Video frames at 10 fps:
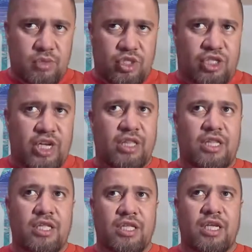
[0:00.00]
shed
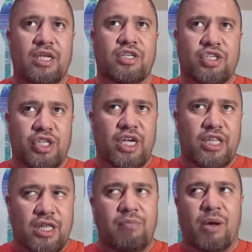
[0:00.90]
the tears,
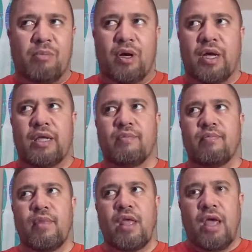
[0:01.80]
shed the mamai,
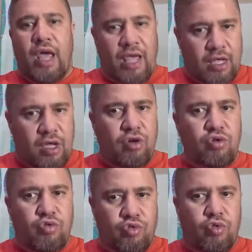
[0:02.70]
and go
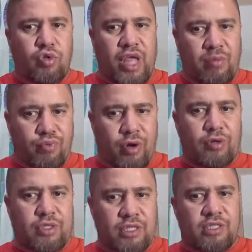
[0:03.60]
through that
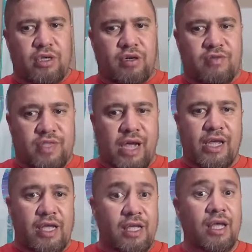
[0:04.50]
process of
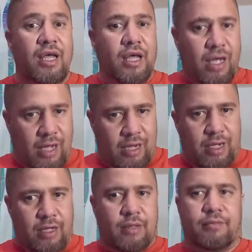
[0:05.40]
tangihanga.